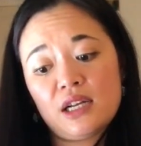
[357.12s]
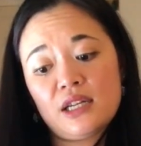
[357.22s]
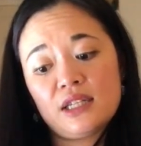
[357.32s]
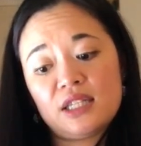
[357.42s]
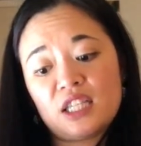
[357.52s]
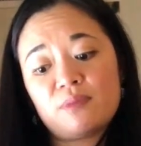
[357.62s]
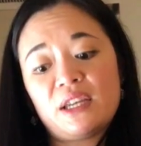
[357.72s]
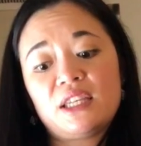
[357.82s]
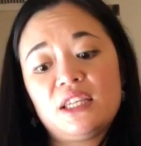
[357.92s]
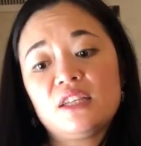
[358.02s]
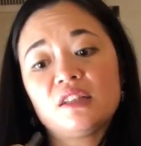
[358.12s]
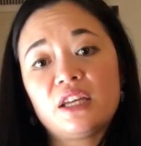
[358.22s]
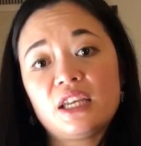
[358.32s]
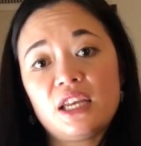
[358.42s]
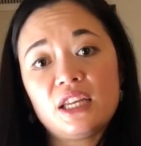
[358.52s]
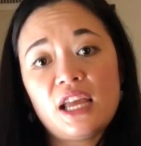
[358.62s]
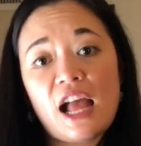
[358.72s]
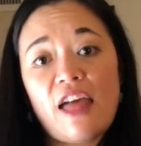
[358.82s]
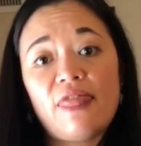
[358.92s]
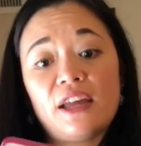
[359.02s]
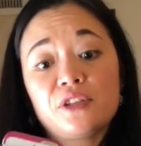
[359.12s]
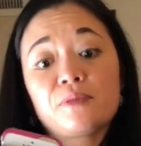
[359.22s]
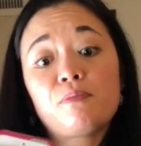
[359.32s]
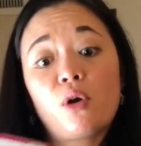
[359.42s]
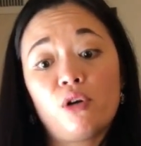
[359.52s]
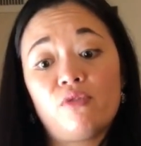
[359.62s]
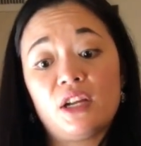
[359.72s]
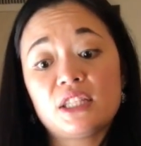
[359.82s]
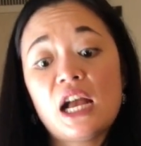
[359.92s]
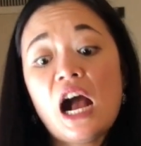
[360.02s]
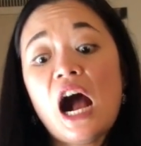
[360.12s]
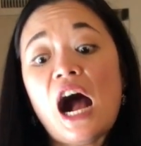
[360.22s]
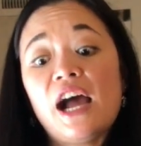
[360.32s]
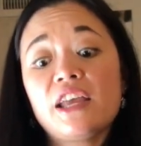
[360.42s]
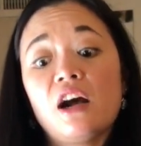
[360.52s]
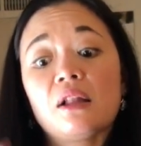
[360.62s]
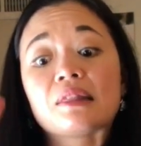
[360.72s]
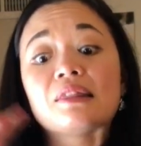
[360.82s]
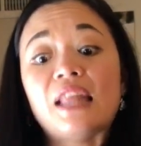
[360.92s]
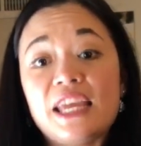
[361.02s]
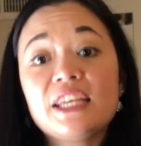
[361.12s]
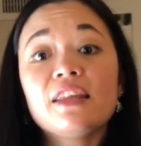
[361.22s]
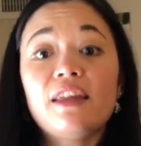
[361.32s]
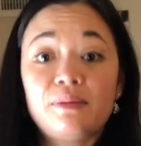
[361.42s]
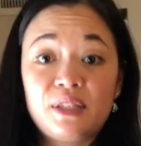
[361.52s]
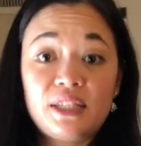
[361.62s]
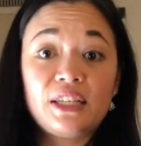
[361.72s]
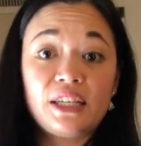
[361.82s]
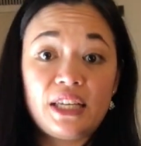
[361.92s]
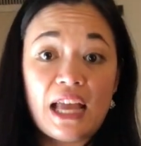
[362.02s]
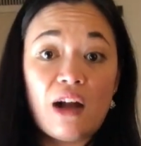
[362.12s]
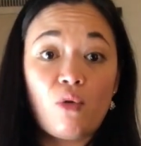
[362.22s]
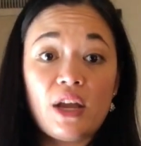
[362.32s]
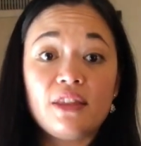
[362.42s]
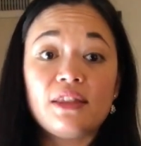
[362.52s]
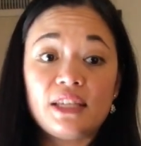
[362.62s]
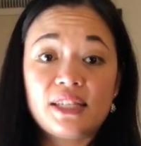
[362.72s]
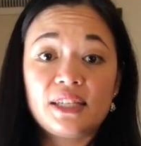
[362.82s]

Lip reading: stick my key clay in, and that is perfect. I like them sticking out in this